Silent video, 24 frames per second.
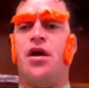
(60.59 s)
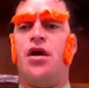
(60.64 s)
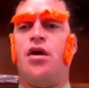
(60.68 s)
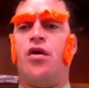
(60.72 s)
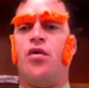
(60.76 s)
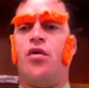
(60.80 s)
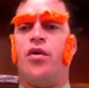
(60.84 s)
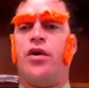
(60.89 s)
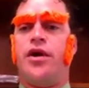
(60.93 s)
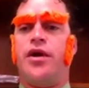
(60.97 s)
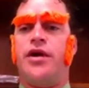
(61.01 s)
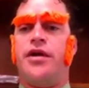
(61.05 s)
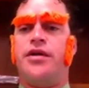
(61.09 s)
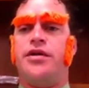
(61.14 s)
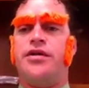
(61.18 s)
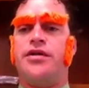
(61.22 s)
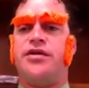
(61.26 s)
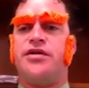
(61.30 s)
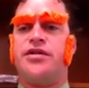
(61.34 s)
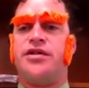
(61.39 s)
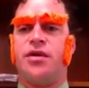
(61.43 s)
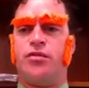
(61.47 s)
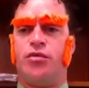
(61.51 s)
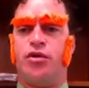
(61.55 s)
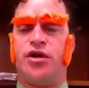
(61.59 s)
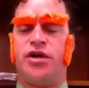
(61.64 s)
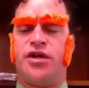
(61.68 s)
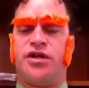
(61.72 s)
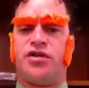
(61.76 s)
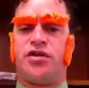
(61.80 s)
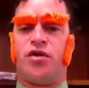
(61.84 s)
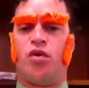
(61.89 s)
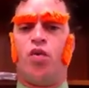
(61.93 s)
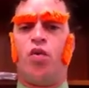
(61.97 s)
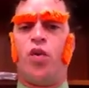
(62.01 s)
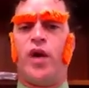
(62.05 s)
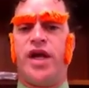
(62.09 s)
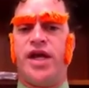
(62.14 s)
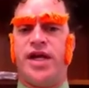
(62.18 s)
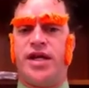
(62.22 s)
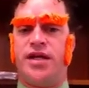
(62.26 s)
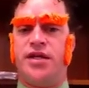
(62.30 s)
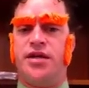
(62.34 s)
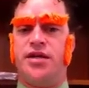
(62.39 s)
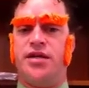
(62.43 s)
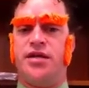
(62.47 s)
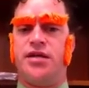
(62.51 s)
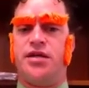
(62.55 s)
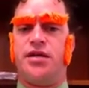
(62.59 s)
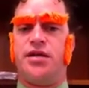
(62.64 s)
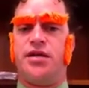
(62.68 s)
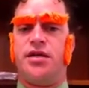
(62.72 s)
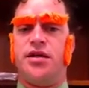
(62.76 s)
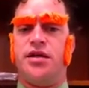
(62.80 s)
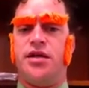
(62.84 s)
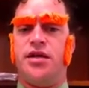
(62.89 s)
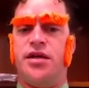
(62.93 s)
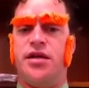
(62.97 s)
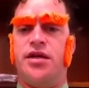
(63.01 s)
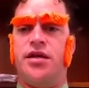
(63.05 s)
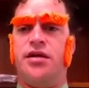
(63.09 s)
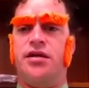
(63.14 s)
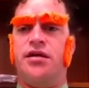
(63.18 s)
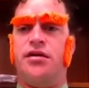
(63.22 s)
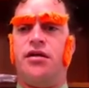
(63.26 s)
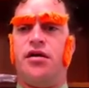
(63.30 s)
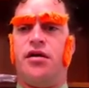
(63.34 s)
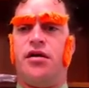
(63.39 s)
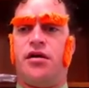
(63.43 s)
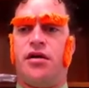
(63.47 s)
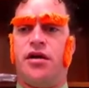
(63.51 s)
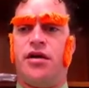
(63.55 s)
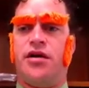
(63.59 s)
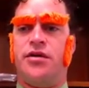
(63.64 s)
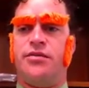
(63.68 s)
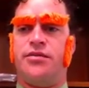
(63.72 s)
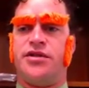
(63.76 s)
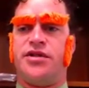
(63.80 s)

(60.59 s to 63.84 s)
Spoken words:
When someone is awakened in REM